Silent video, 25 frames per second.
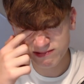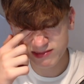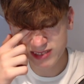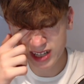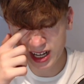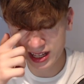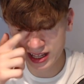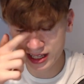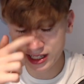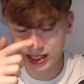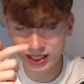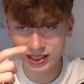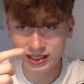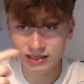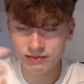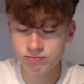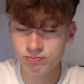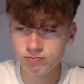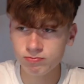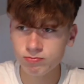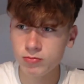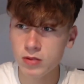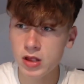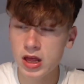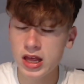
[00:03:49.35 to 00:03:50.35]
I think
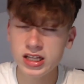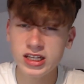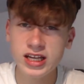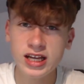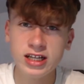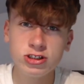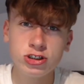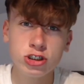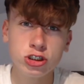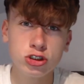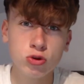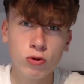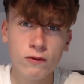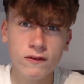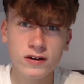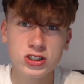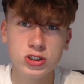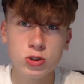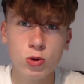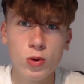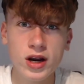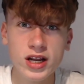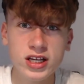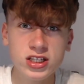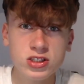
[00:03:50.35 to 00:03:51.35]
he hit just over
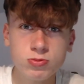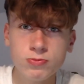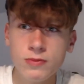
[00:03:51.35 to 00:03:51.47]
20,